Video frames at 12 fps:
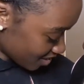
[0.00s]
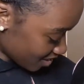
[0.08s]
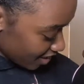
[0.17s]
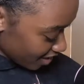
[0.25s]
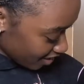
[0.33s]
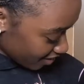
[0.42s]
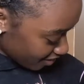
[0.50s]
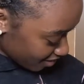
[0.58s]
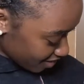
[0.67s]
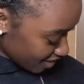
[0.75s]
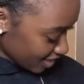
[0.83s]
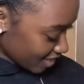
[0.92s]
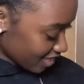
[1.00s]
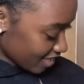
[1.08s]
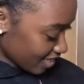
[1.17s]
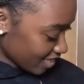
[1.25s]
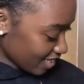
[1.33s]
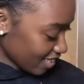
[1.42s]
Ew.
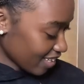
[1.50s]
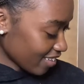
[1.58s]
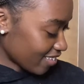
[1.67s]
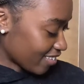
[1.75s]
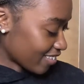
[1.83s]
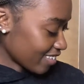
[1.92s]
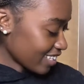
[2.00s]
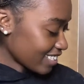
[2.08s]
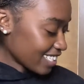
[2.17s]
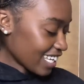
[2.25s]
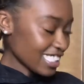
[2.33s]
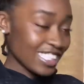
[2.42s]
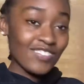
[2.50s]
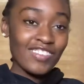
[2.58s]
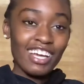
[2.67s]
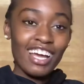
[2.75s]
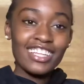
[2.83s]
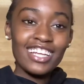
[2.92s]
Ew, it's touching me.
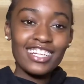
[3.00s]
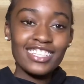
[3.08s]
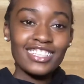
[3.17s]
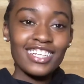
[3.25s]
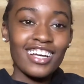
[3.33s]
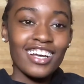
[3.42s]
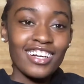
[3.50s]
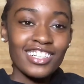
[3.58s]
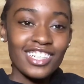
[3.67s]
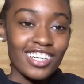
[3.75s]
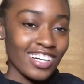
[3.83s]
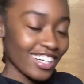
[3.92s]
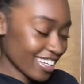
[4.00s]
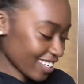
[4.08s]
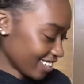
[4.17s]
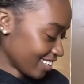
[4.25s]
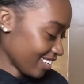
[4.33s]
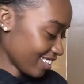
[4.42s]
I think this is a gusher. Ooh.